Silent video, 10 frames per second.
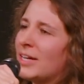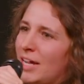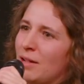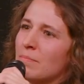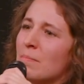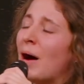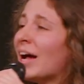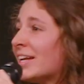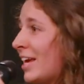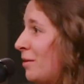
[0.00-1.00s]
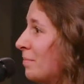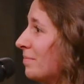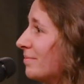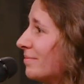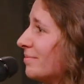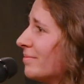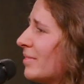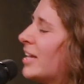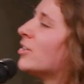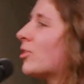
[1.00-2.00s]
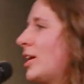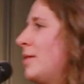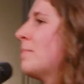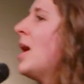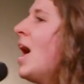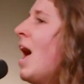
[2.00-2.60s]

my name, in your name,